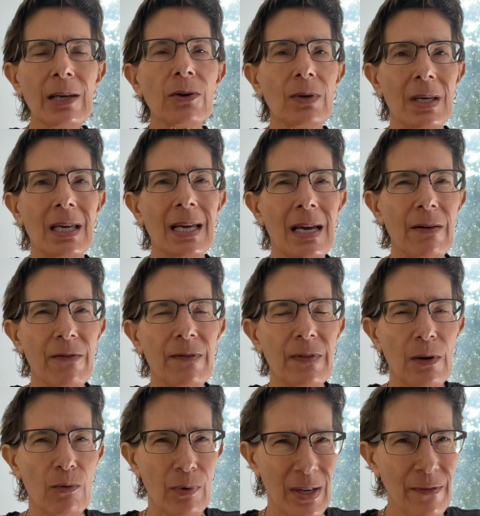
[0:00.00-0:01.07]
You can feel
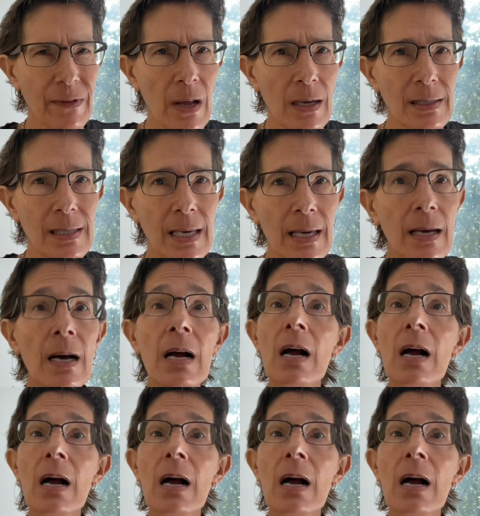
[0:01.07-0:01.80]
refluxy,